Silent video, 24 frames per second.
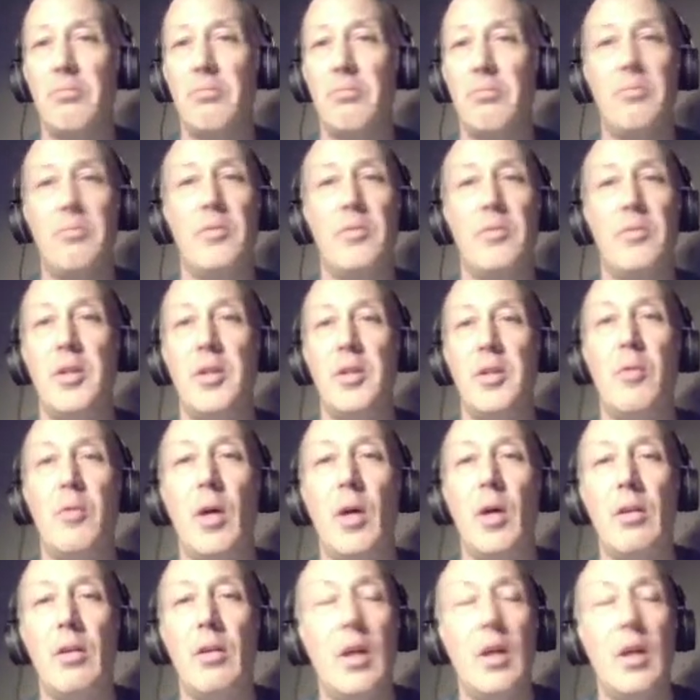did well.
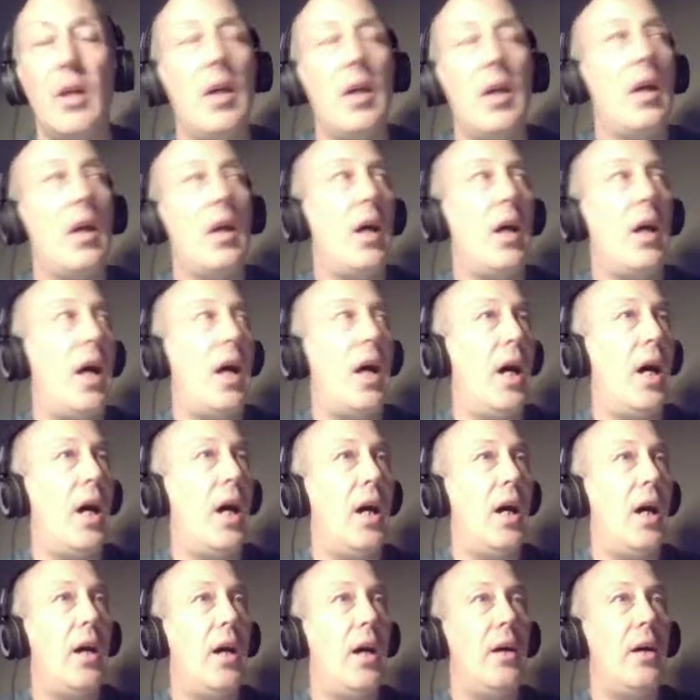
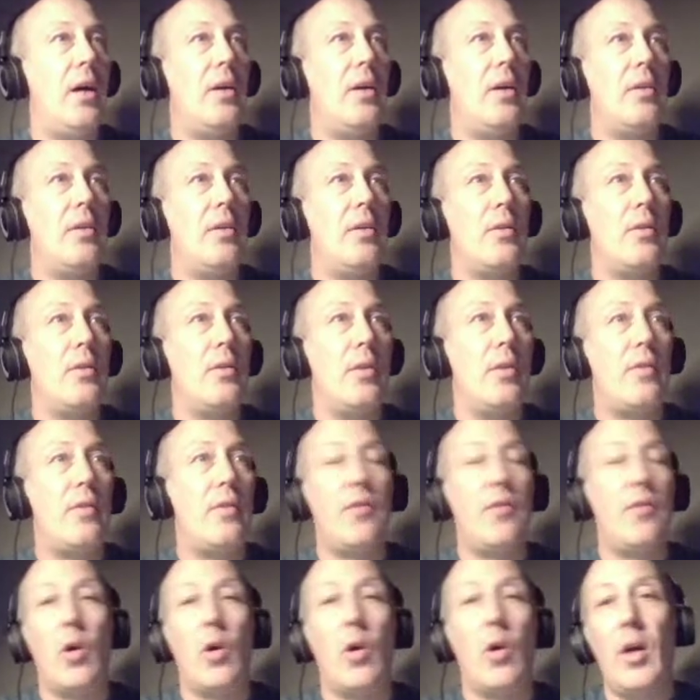Uh, but
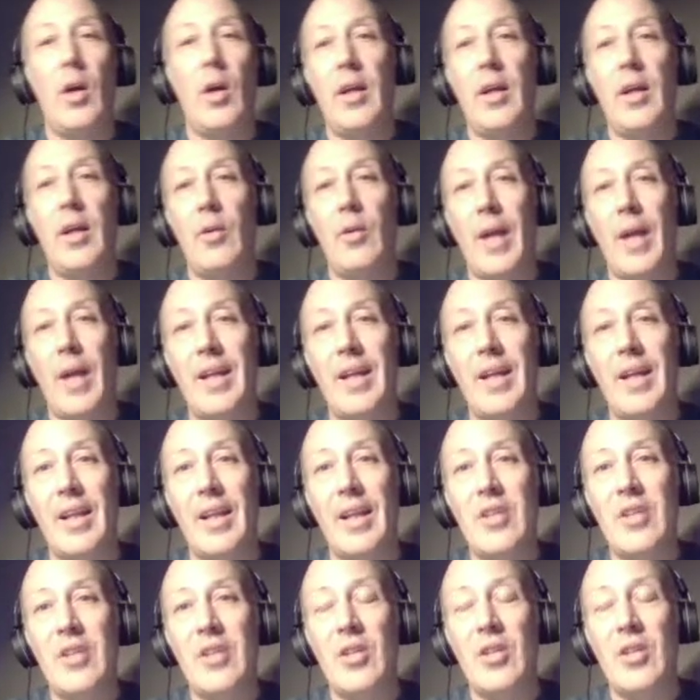Florida in
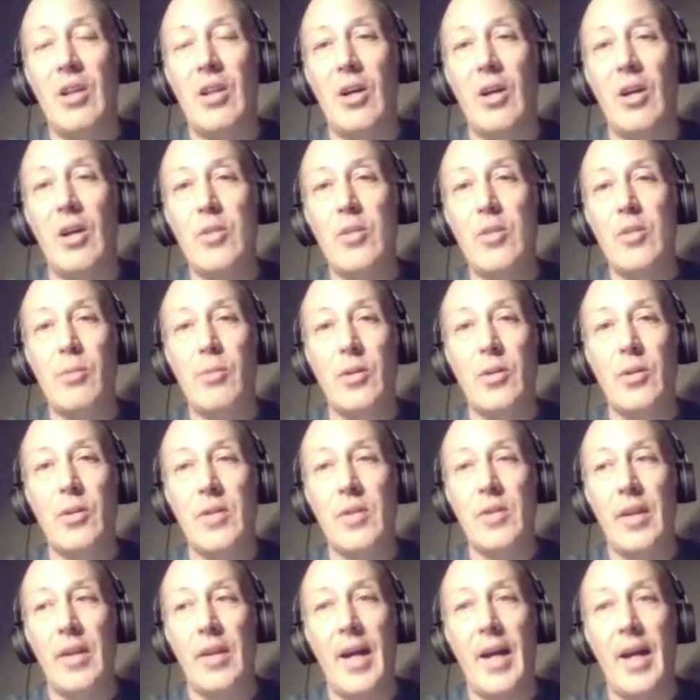regulation, large pearls on
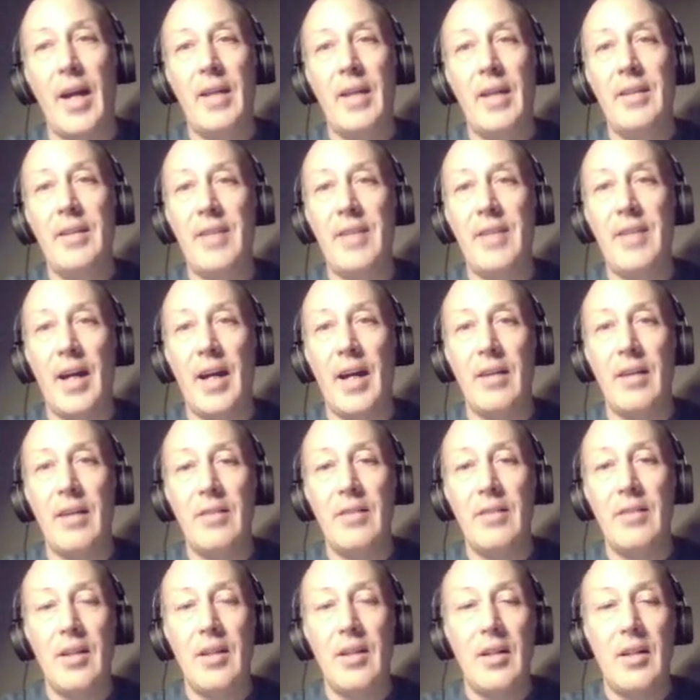that hit that.
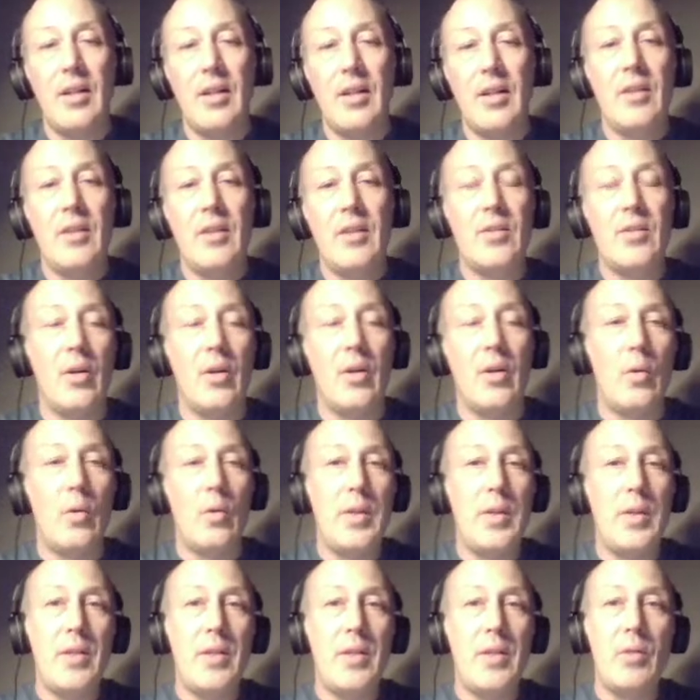So we did
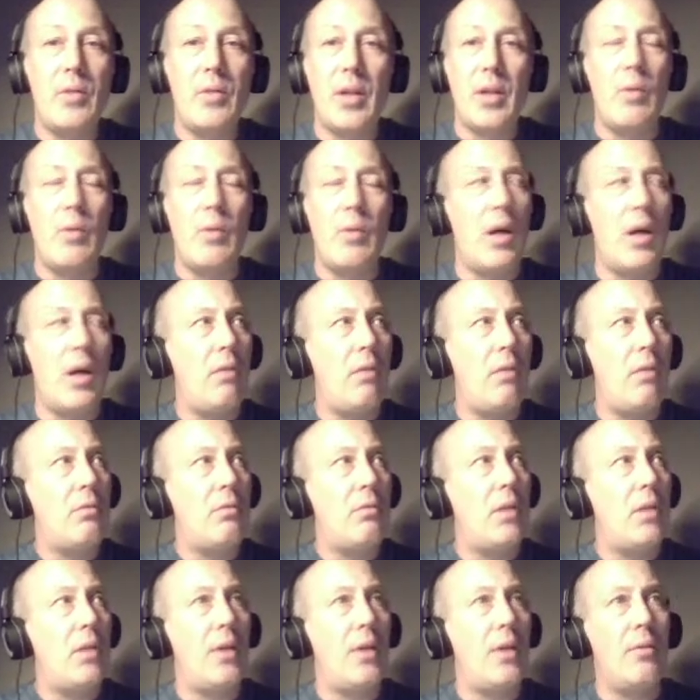really well. I
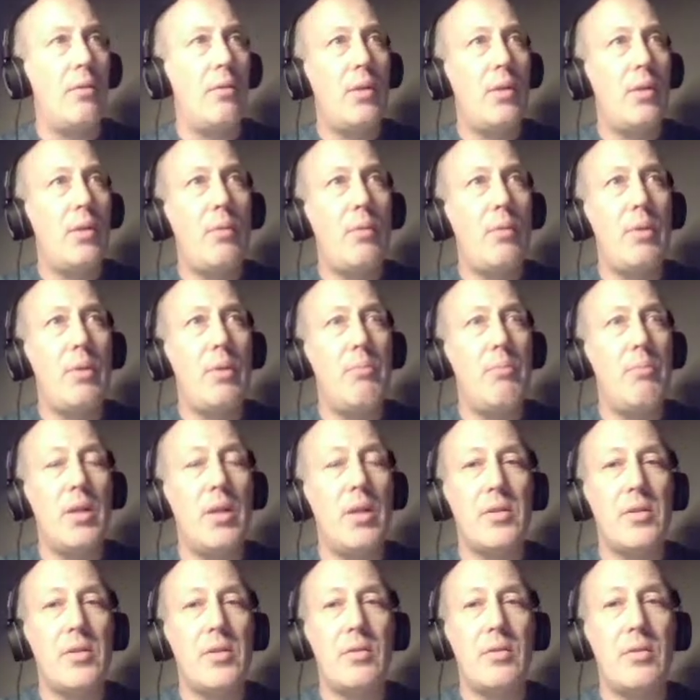don't. What did we miss?
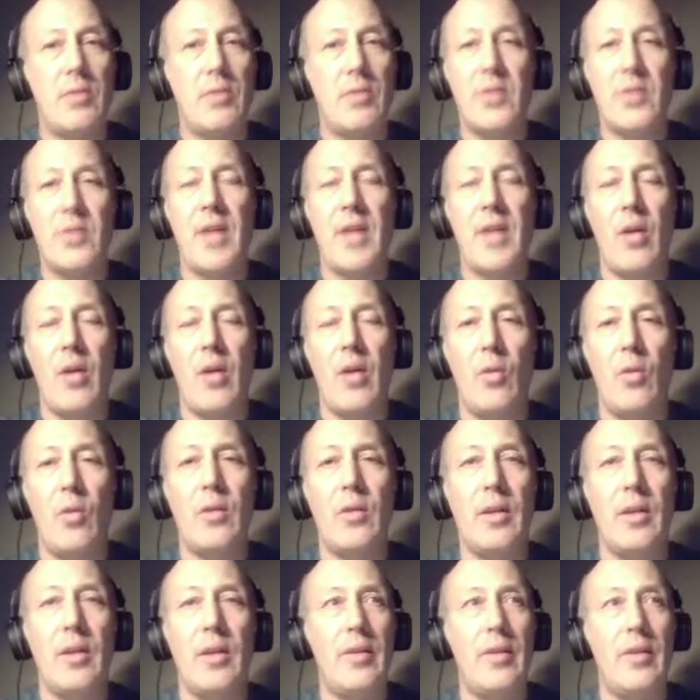Just that over. I
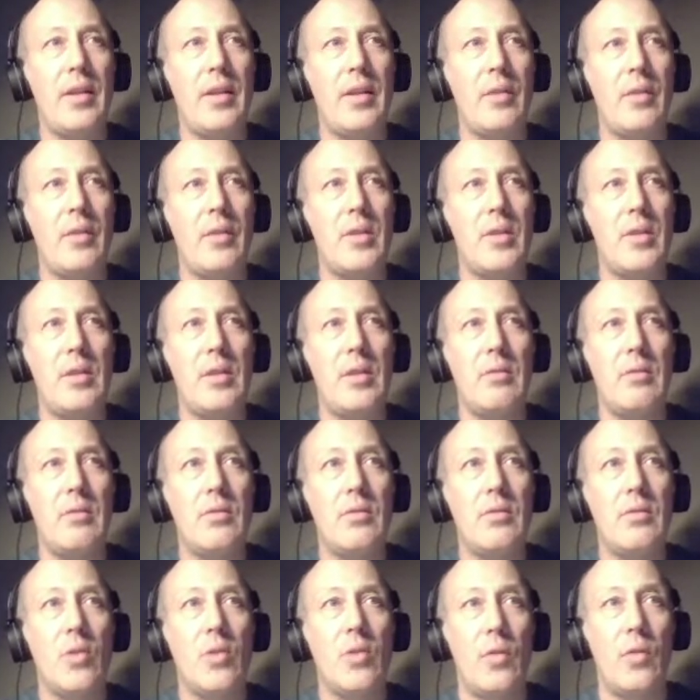think that was it so
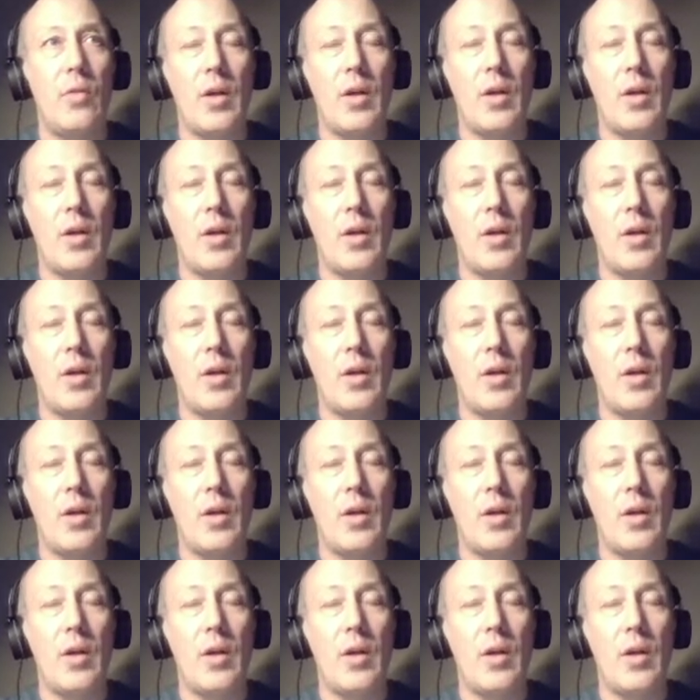far,